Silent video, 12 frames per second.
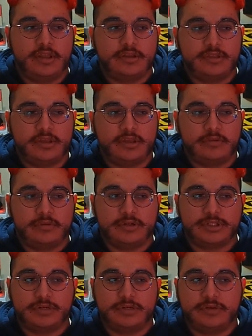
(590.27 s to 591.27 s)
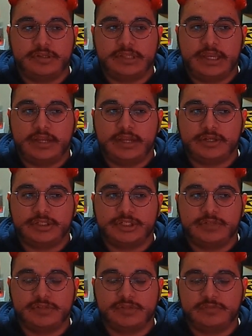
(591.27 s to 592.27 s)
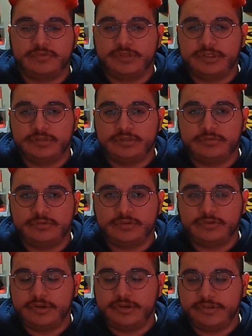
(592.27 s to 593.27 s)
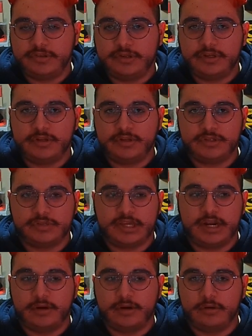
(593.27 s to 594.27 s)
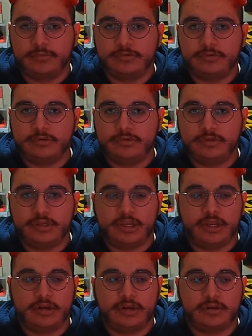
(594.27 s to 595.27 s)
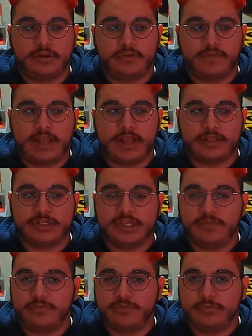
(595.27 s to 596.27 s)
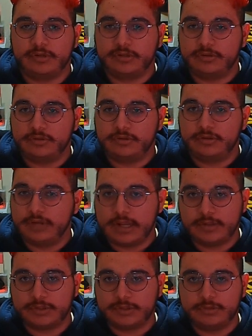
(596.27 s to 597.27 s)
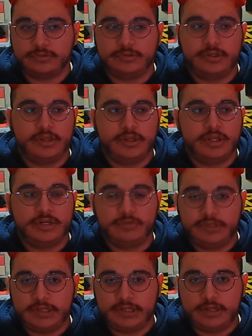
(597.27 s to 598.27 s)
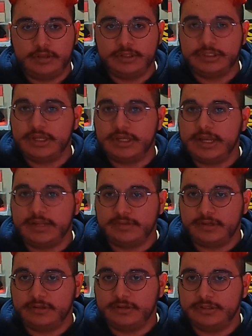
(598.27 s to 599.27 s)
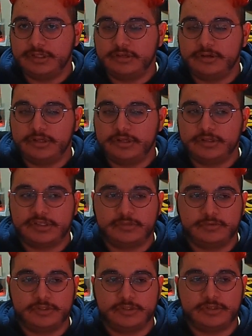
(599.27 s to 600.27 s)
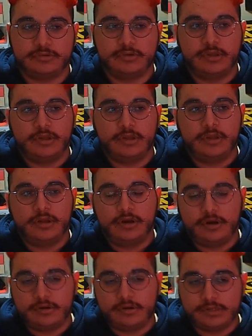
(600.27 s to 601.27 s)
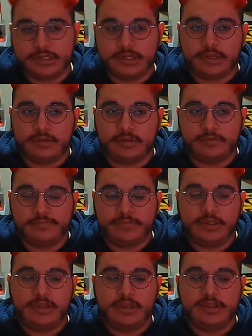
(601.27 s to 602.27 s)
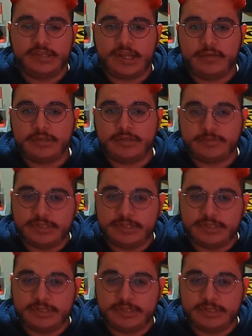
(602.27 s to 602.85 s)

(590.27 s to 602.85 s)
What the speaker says: they were showing that she wasn't really crazy. She was kind of normal. And in fact, she came from a good household, went to college, had a psychology degree similar to Harley in the comics, but the